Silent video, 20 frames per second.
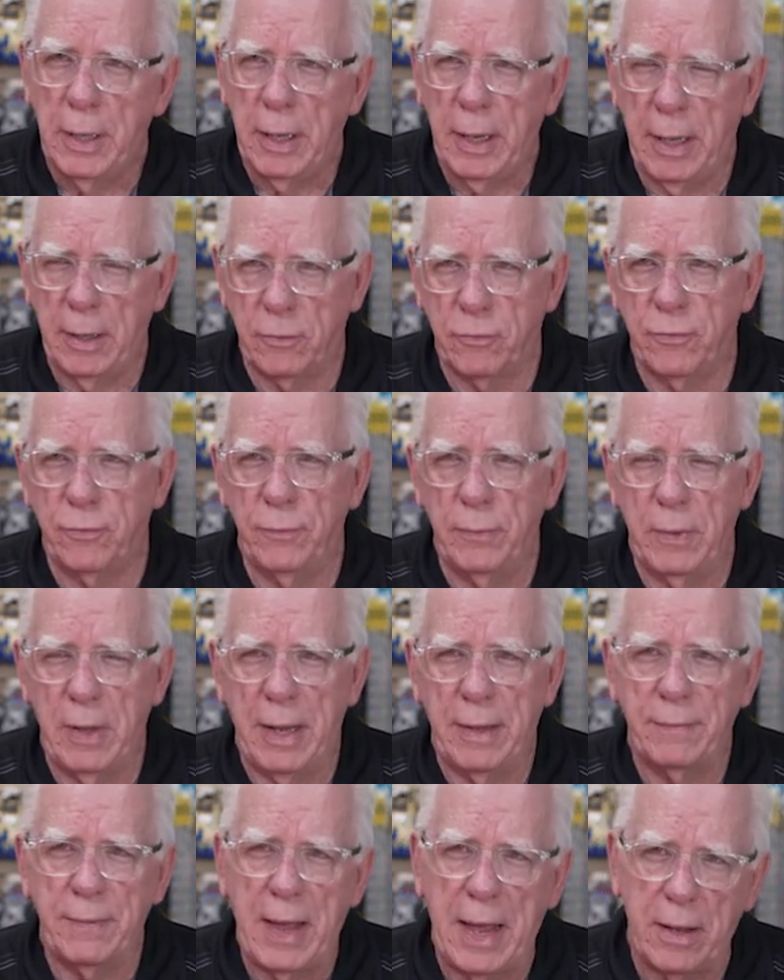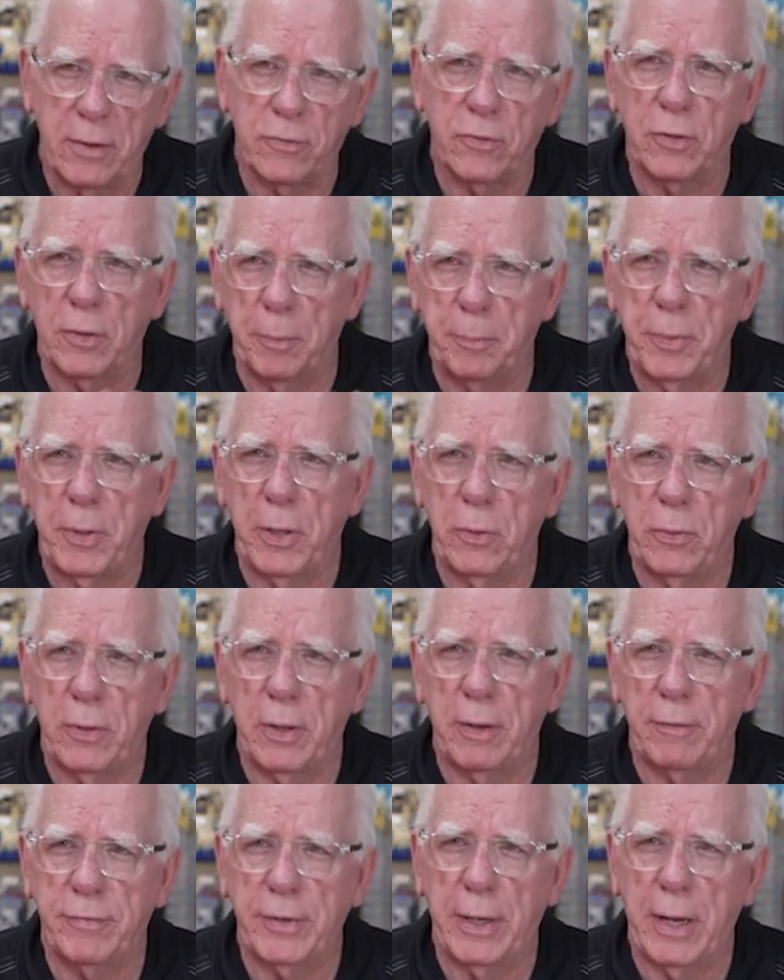As, and that's the
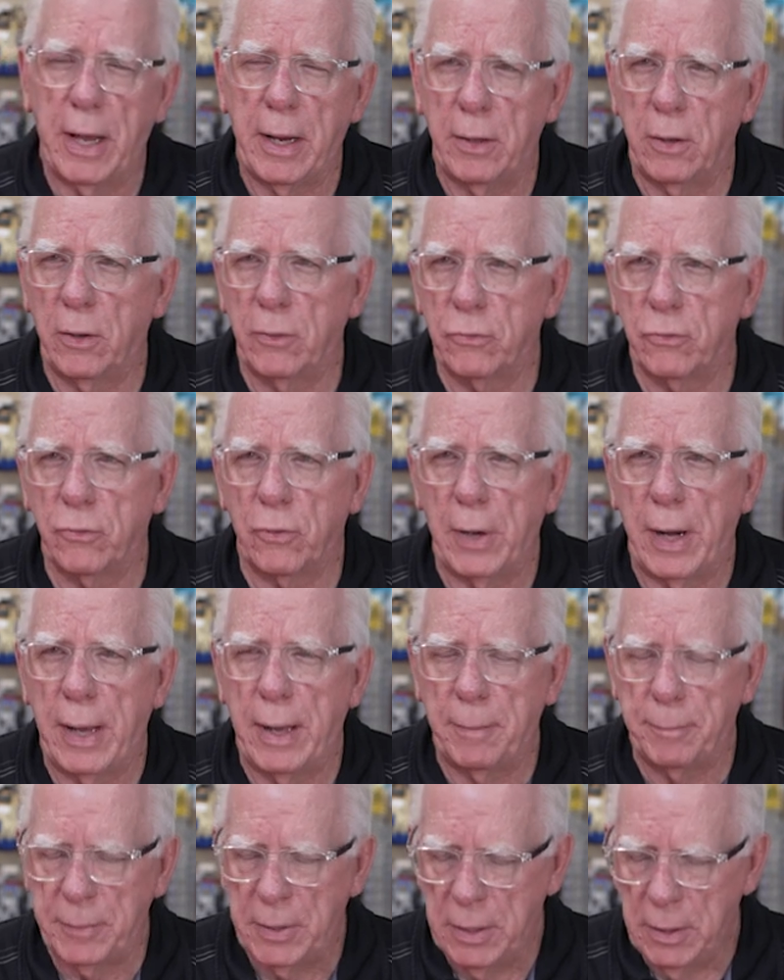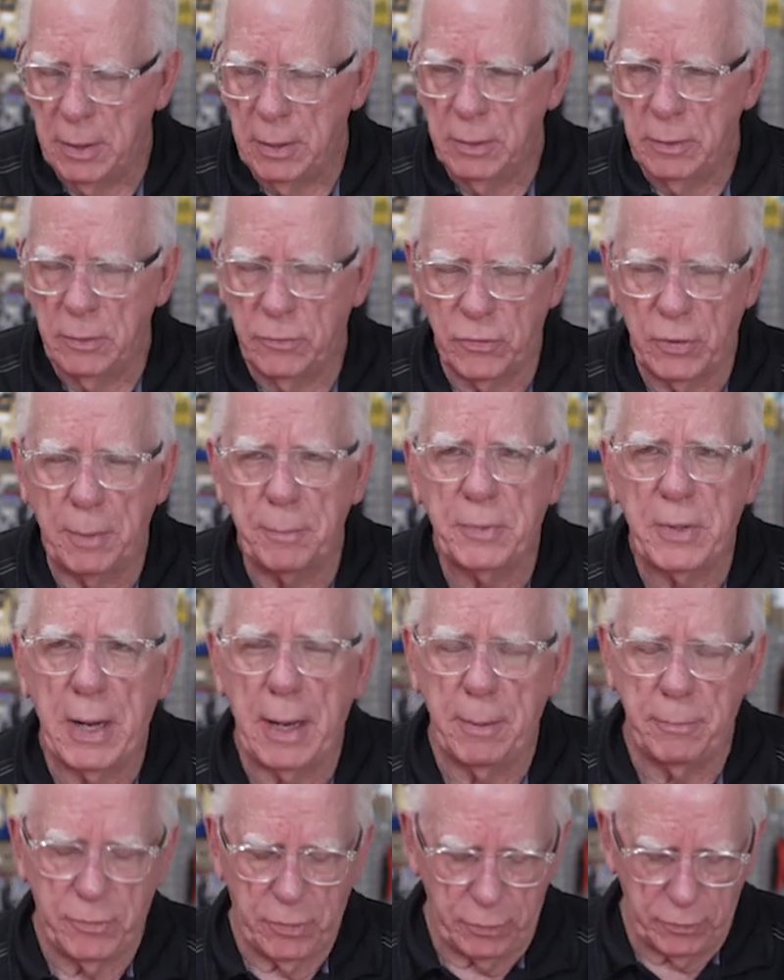beauty of a NATO strap.
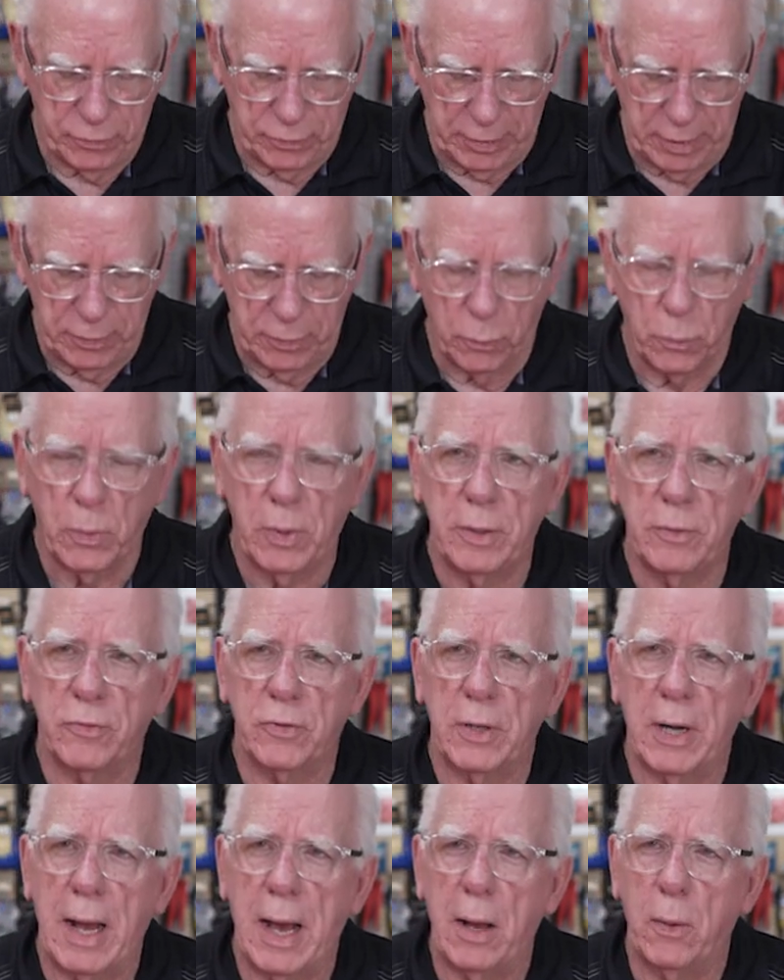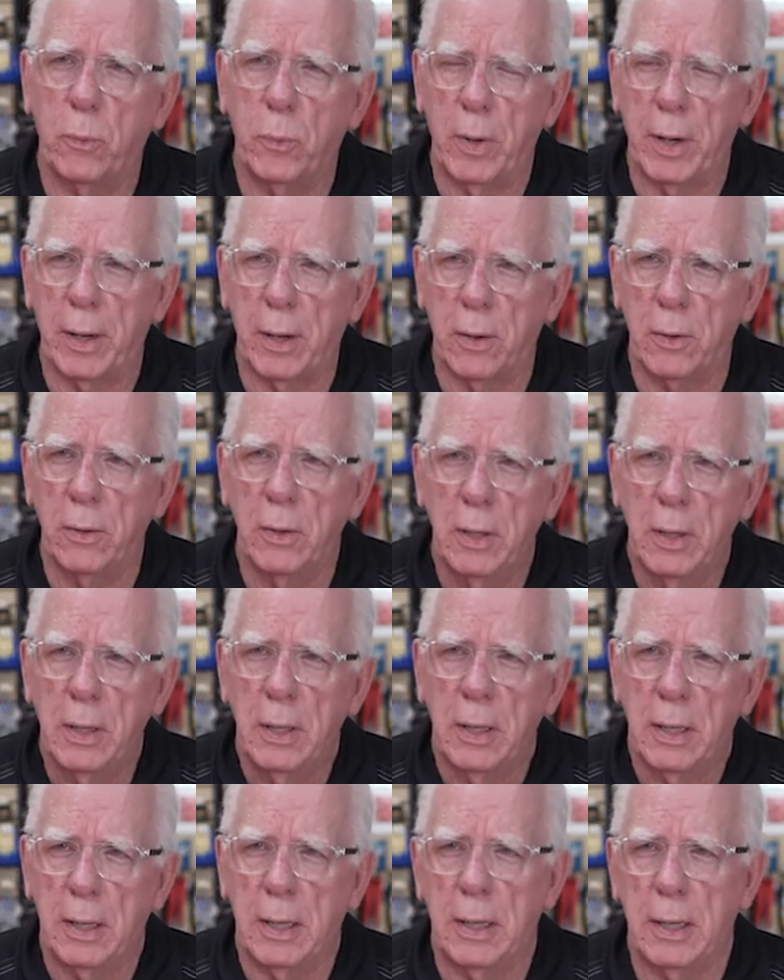Sometimes you see the ones that I wear,
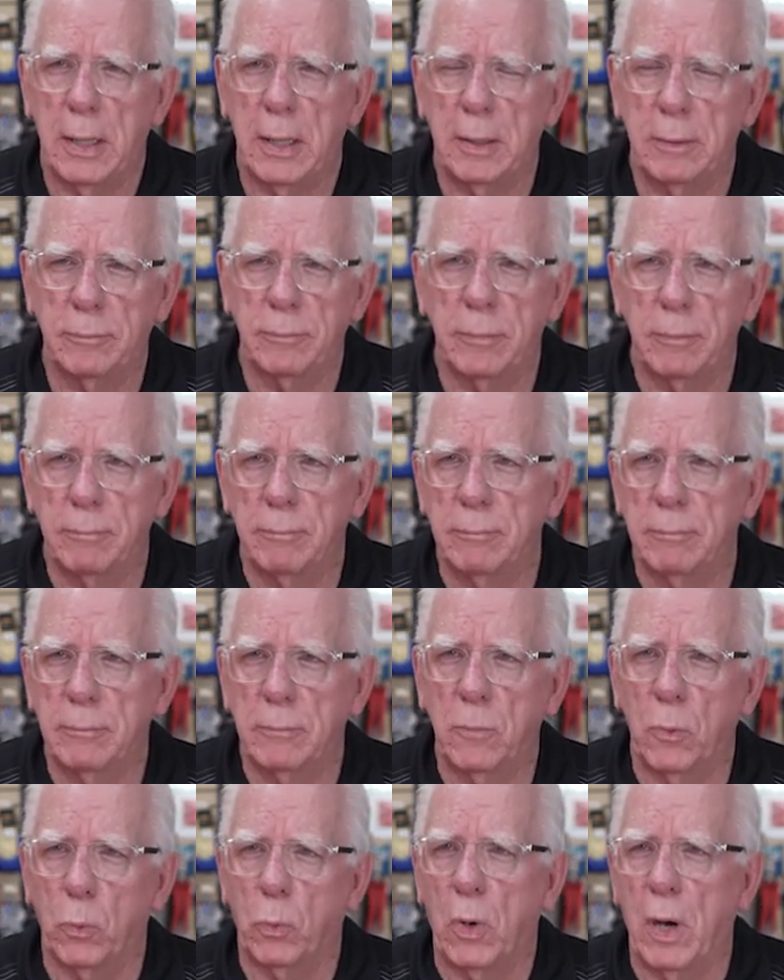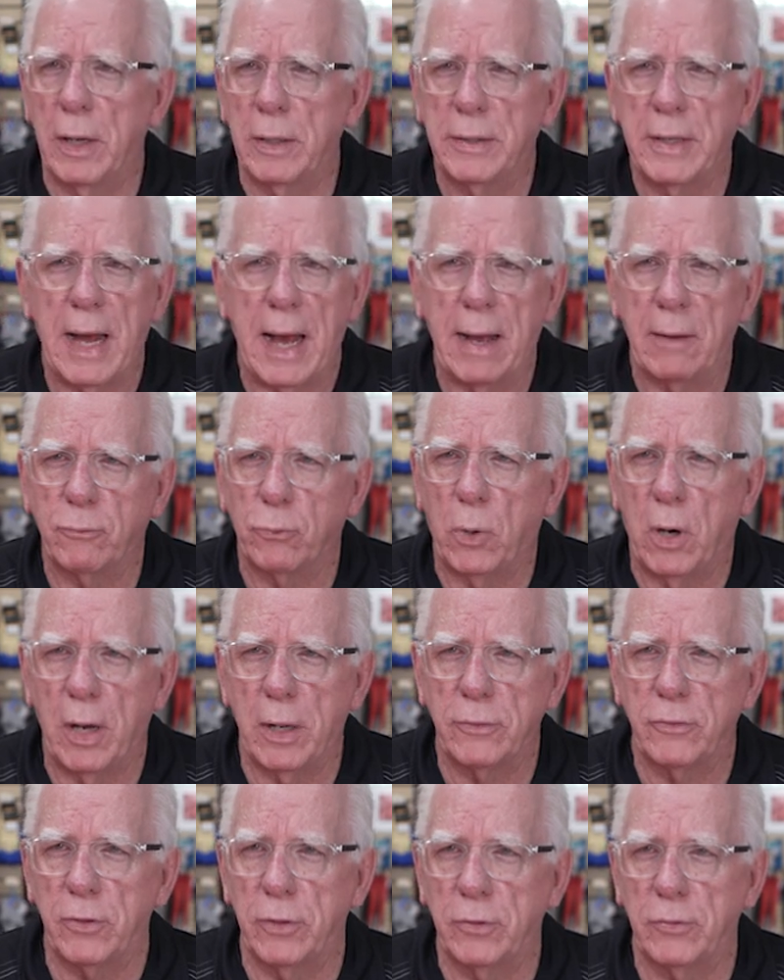uh, dive
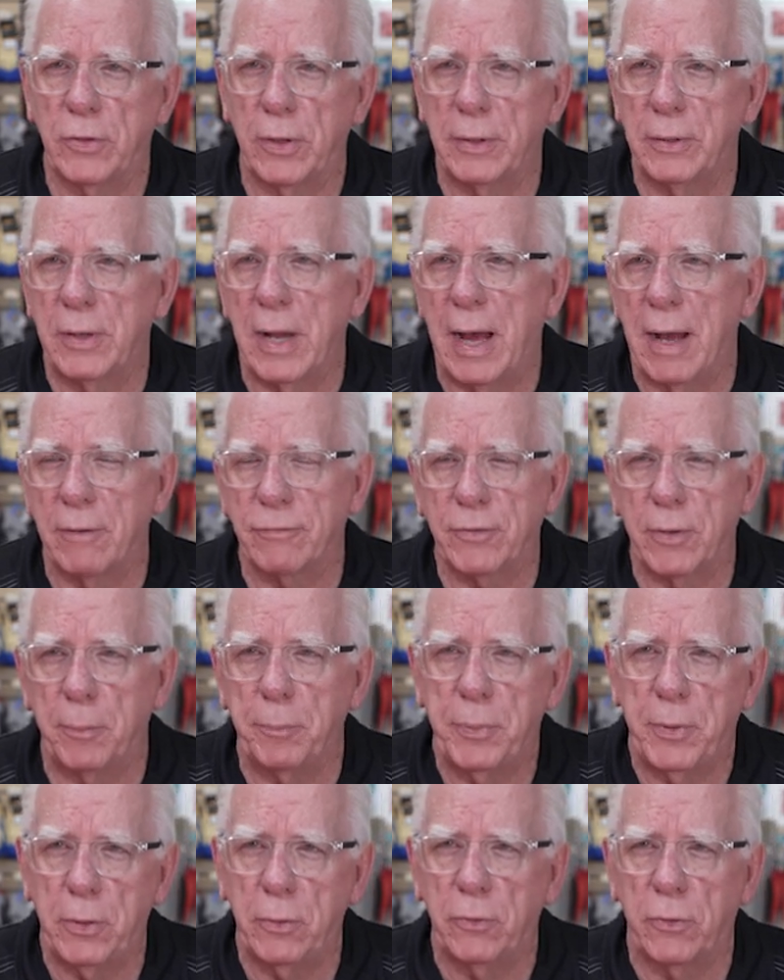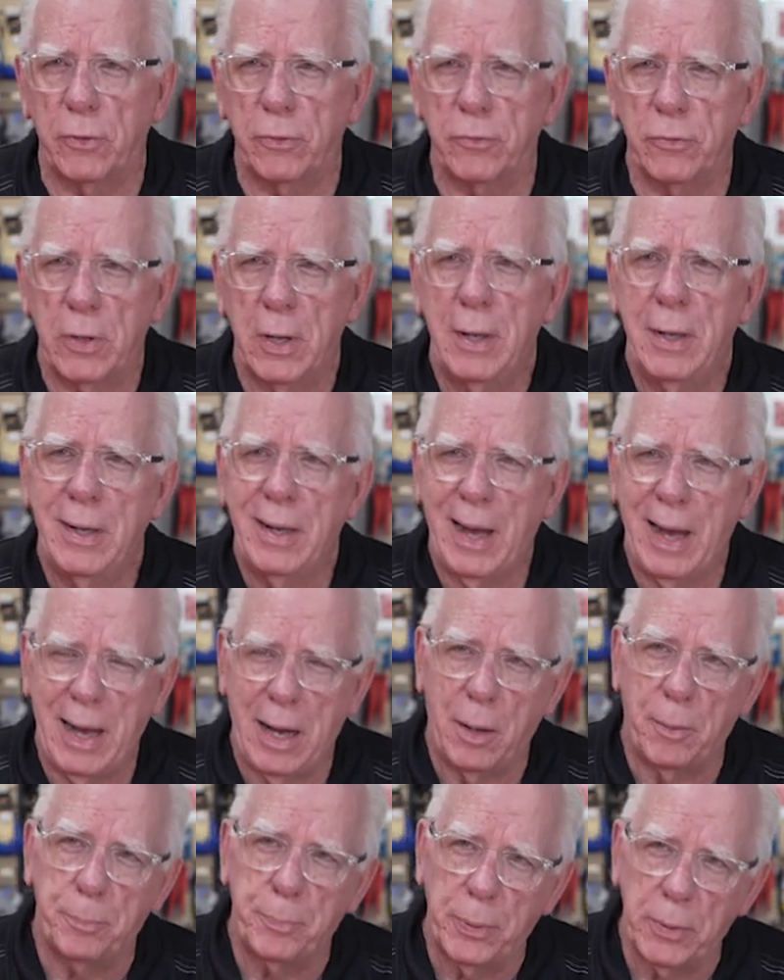watches and dive computers,
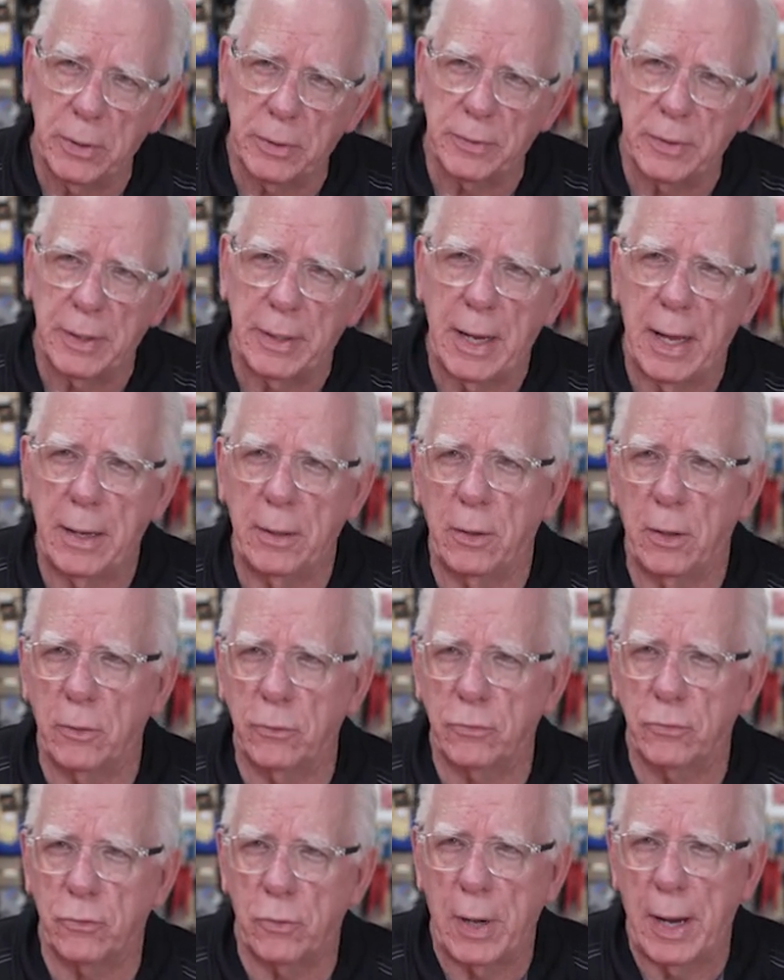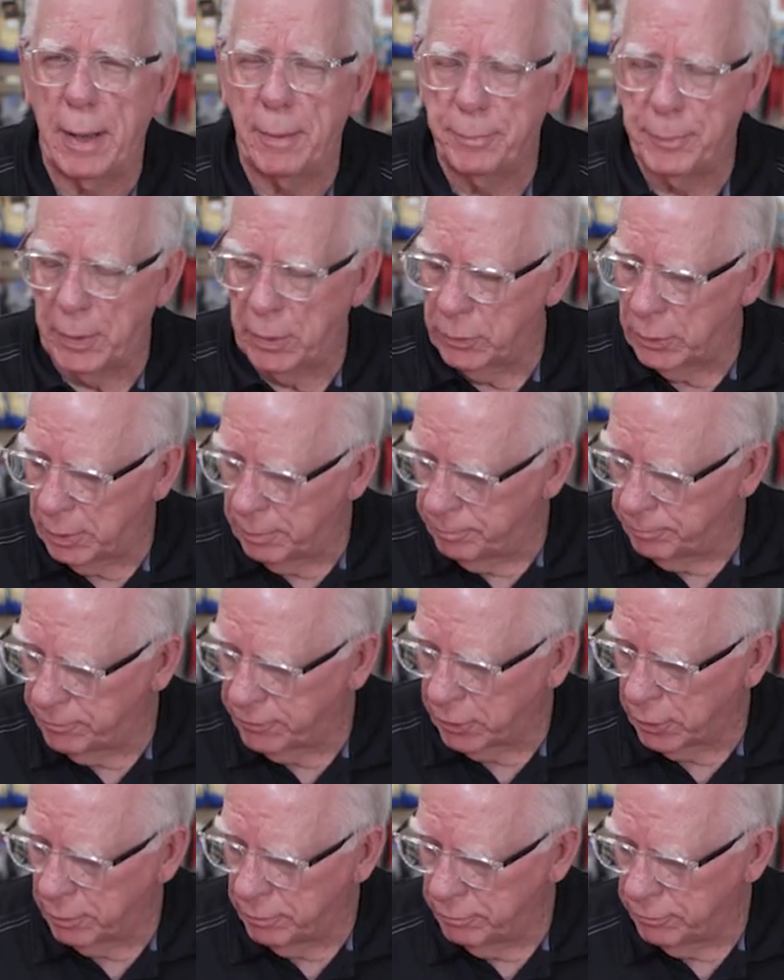I'll put the NATO strap on them
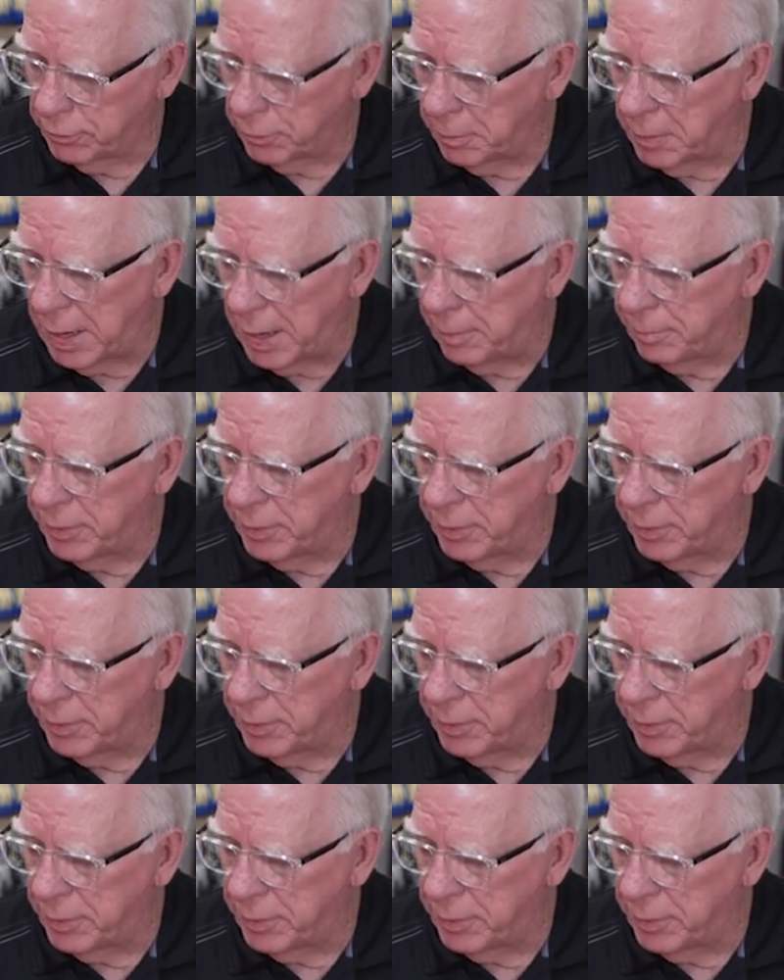for, for my